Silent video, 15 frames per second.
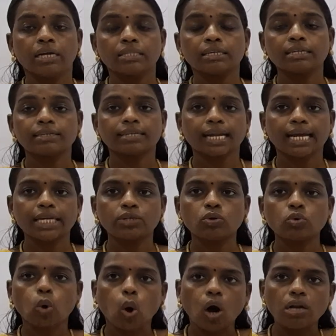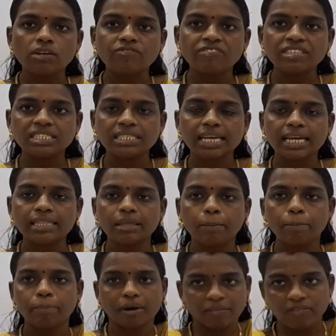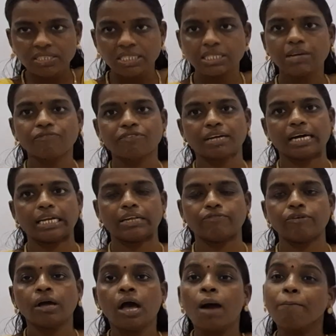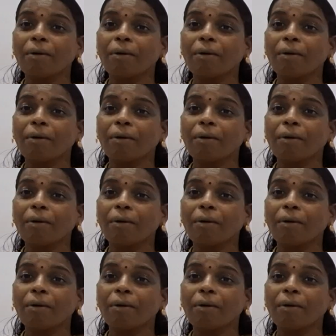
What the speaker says: They tried to confiscate the powers of Caliph.